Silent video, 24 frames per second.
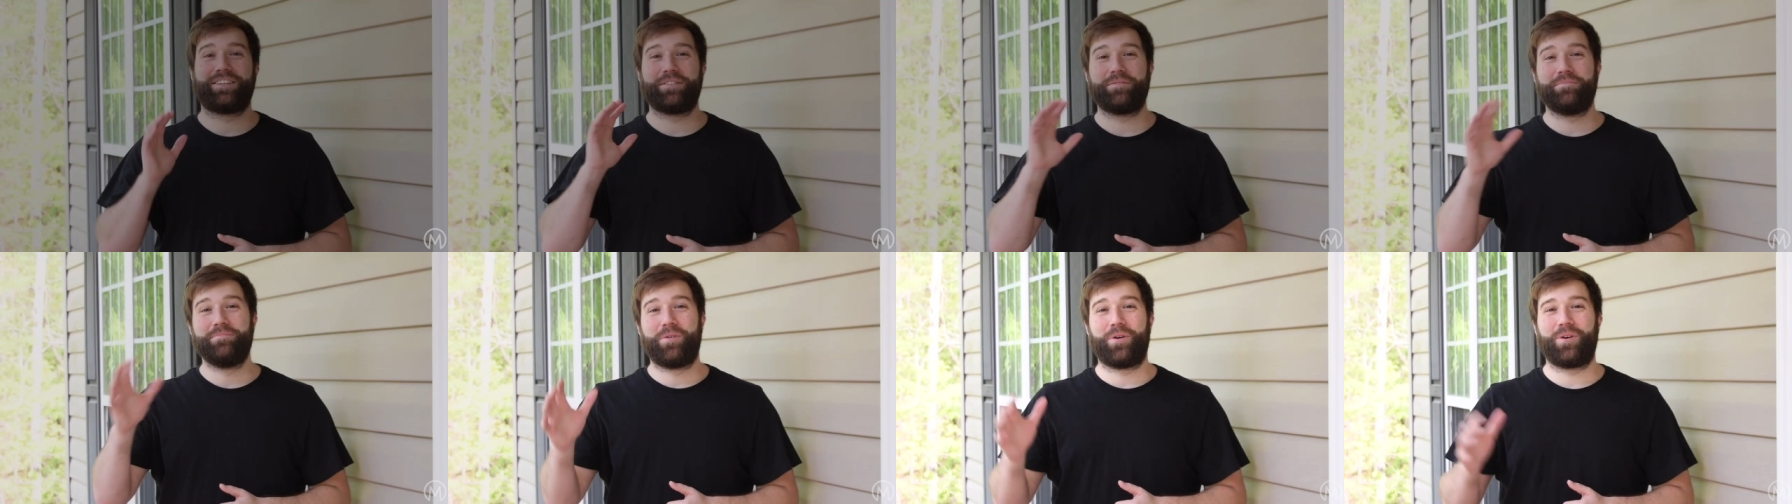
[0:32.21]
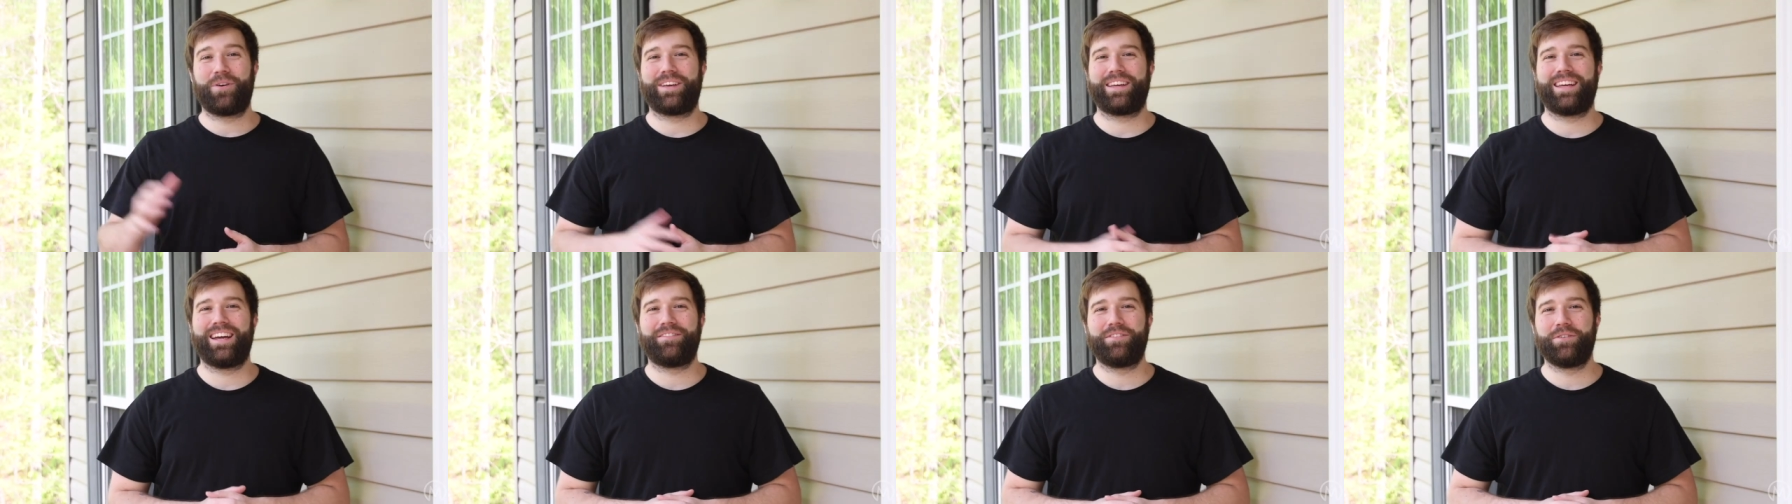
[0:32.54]
Good
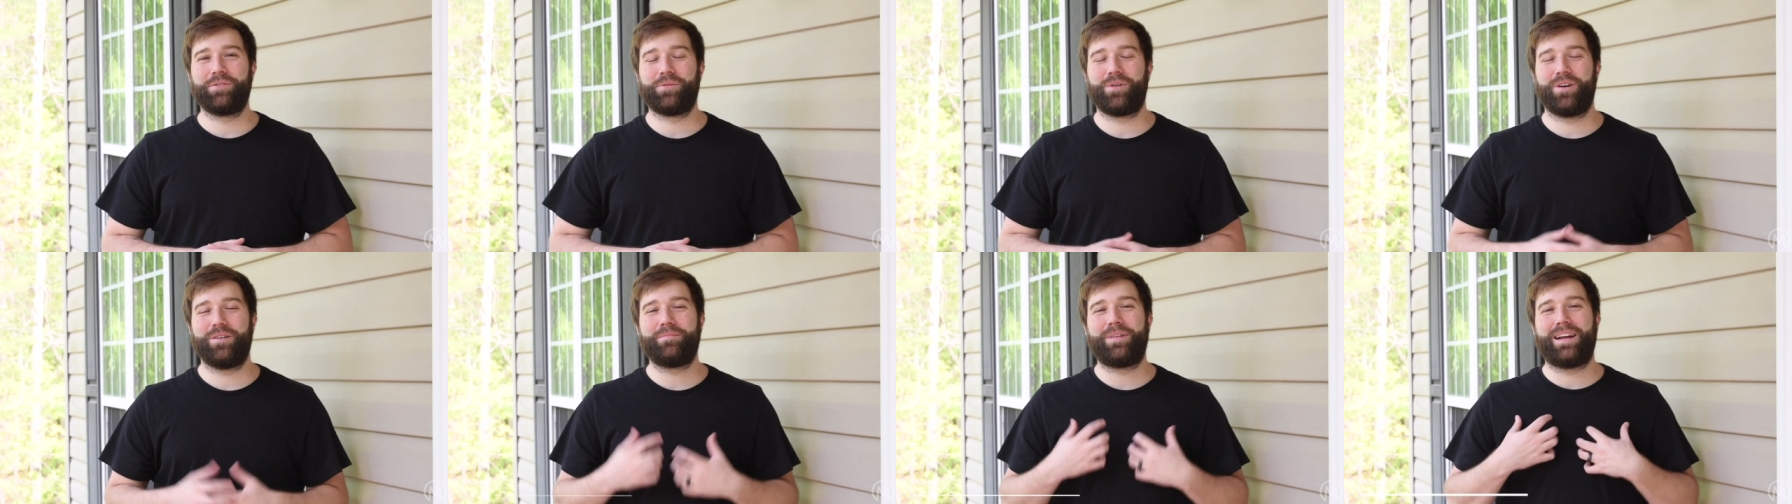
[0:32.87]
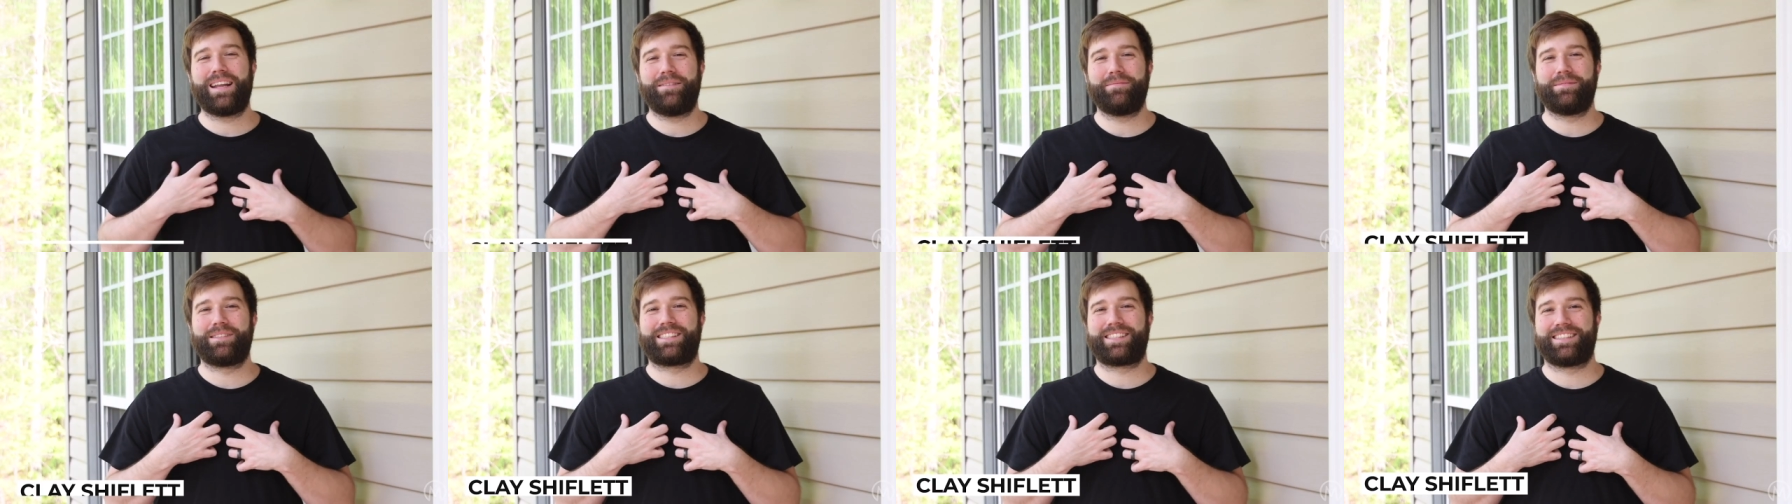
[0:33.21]
morning, everyone. My
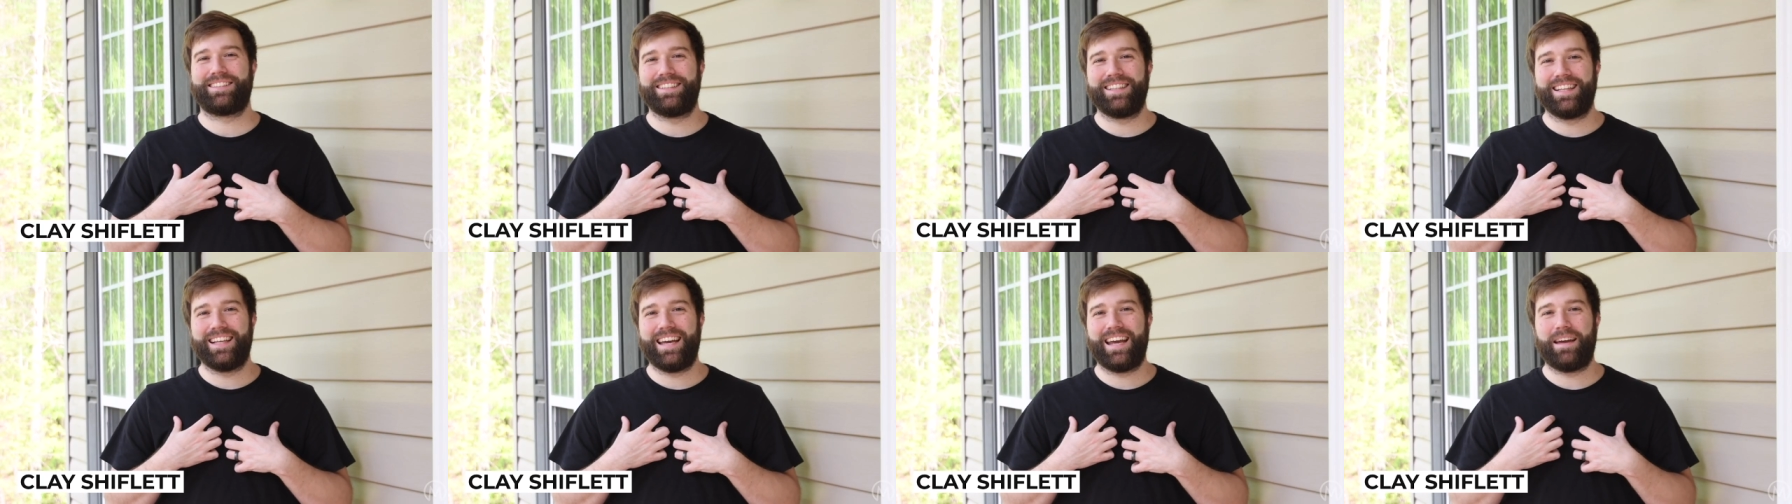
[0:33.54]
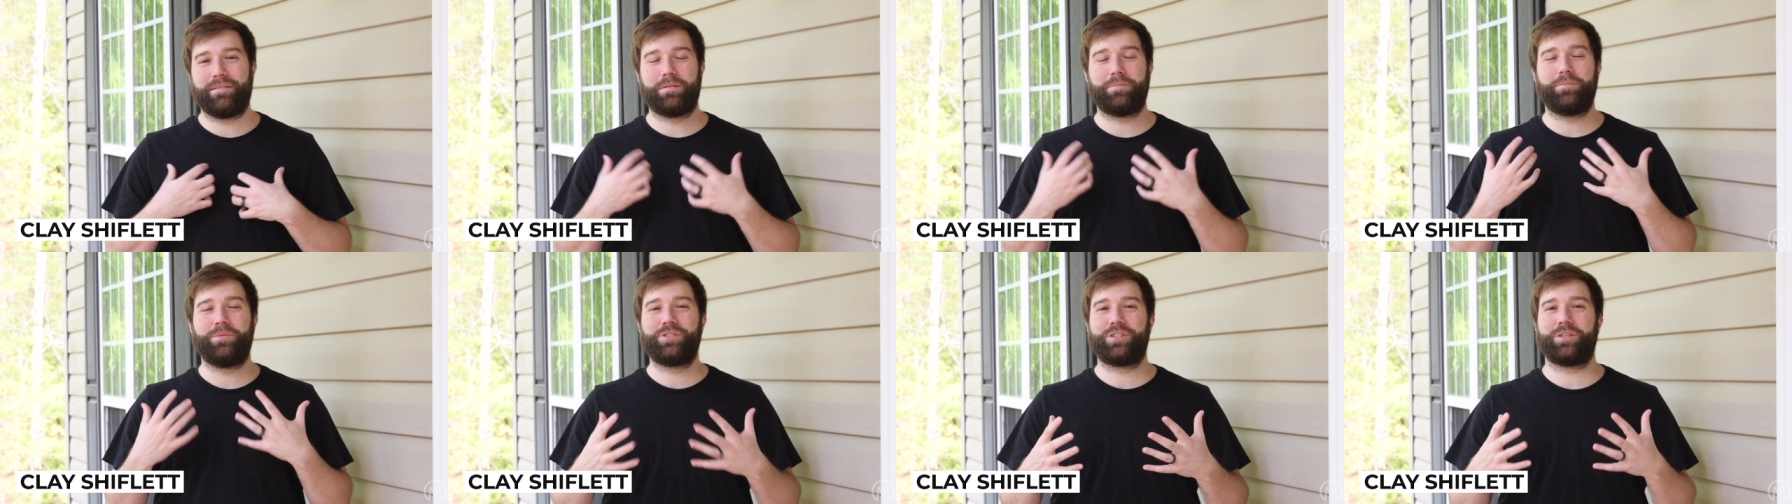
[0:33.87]
name is Clay.
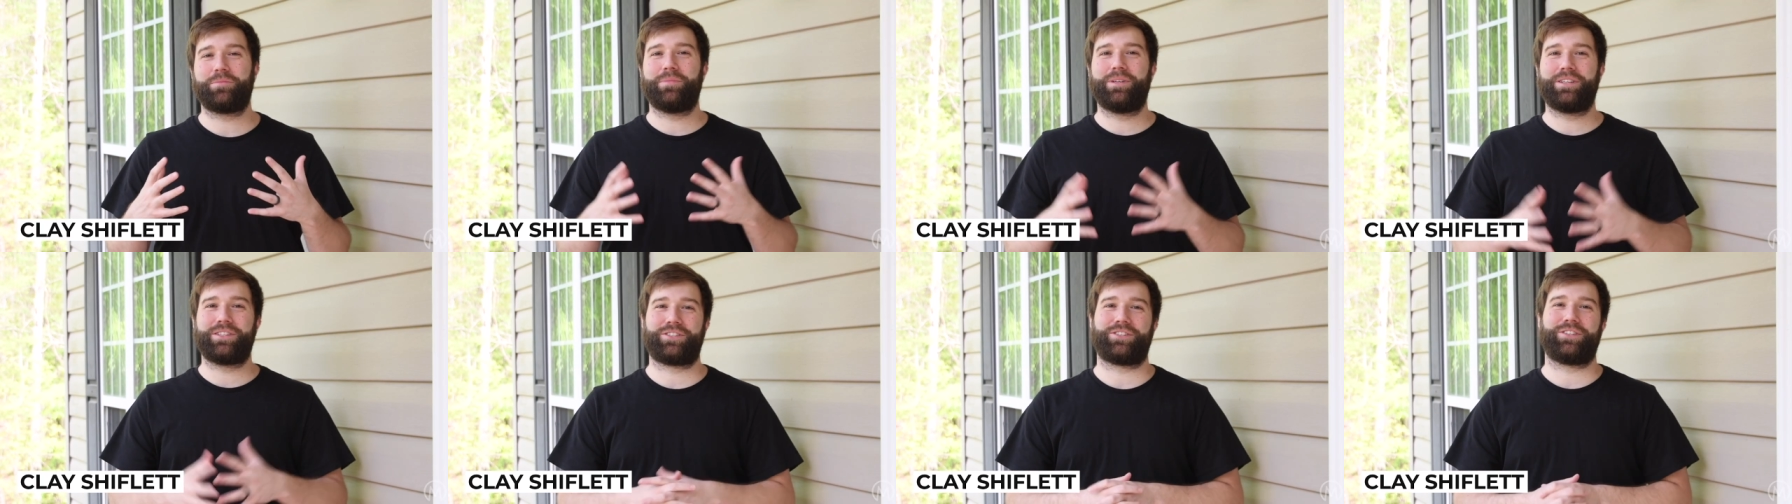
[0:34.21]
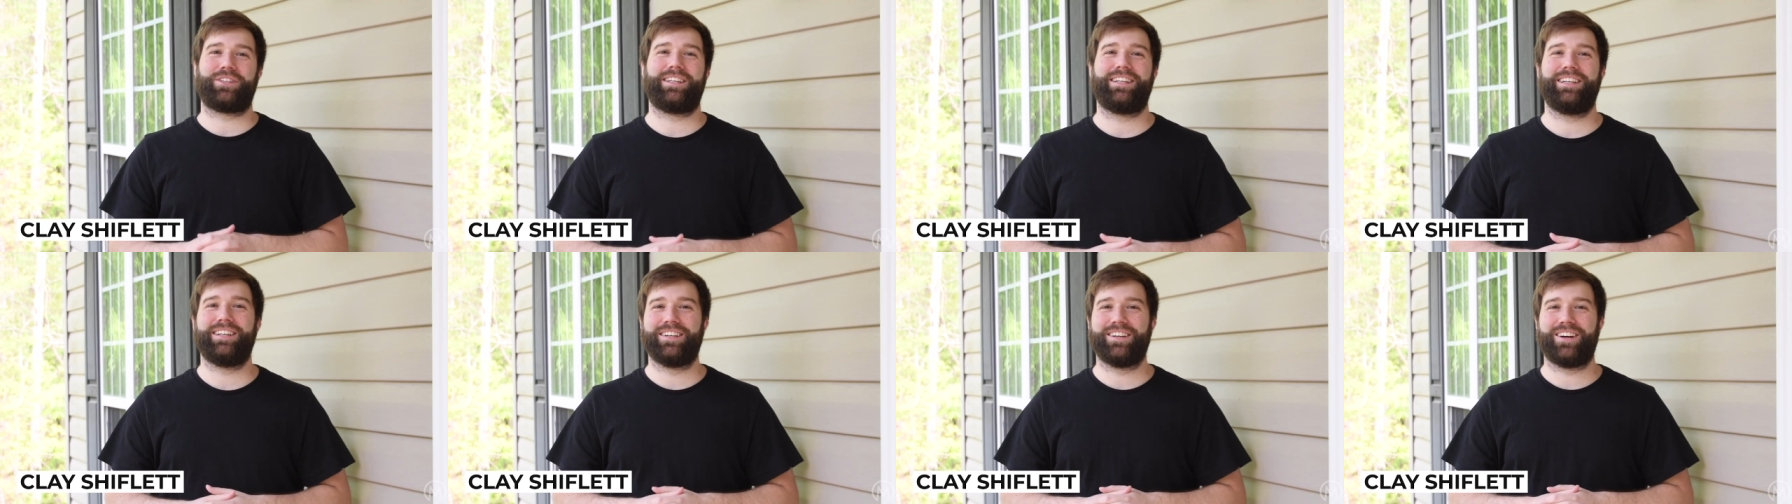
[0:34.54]
I'm the music minister
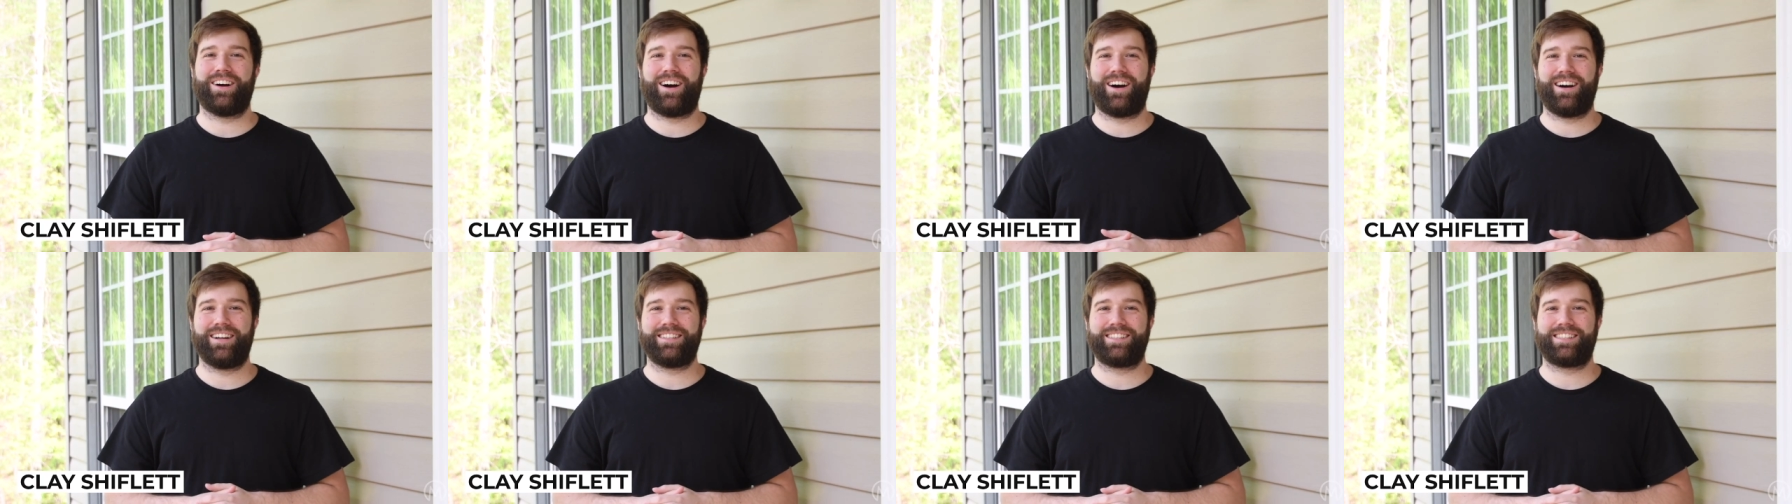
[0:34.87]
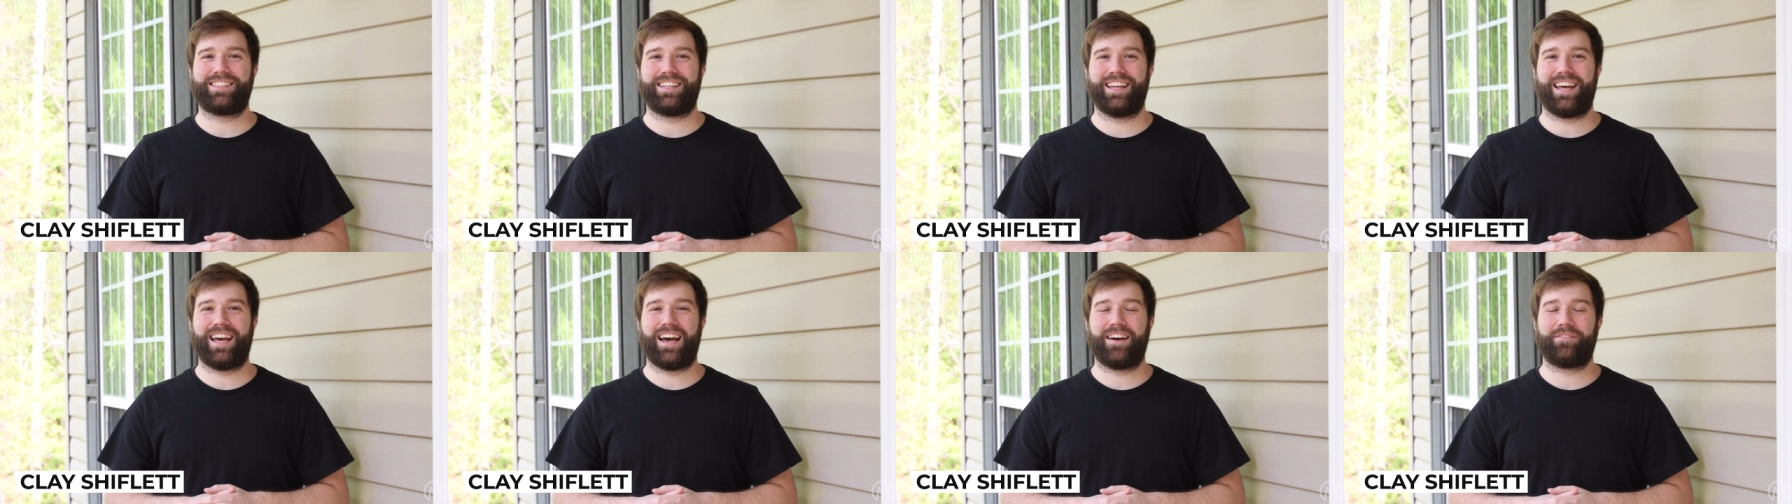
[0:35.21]
here on
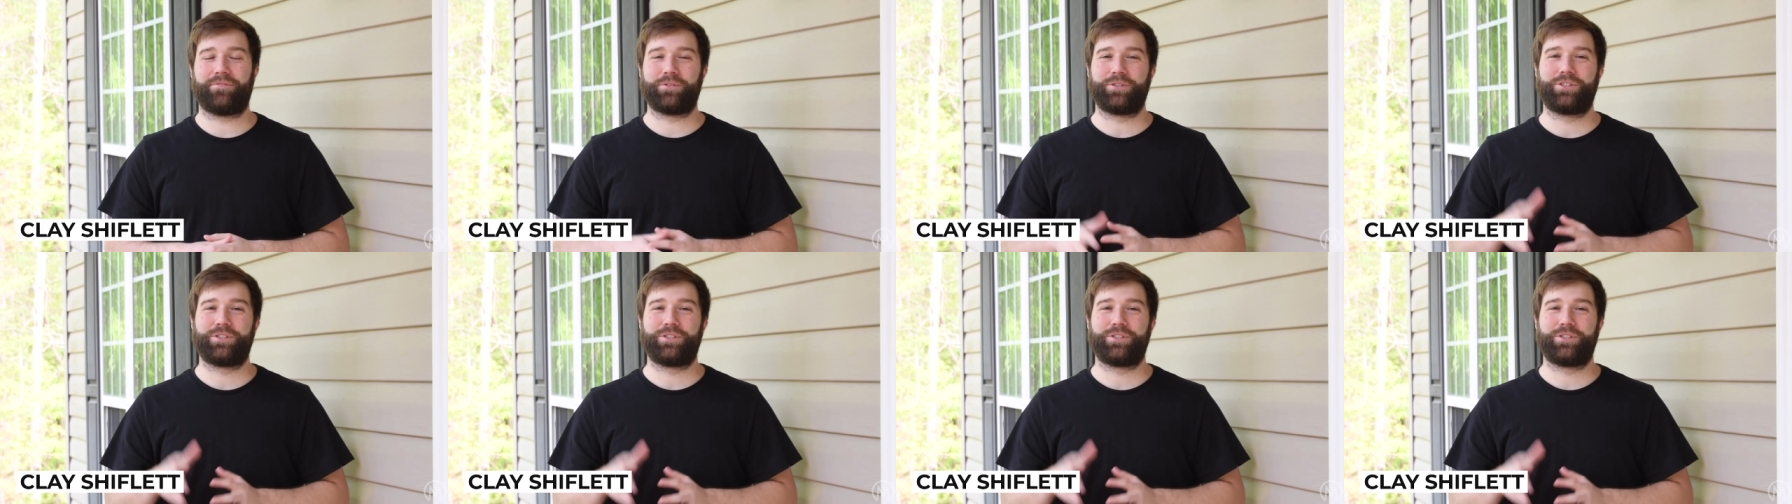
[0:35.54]
staff.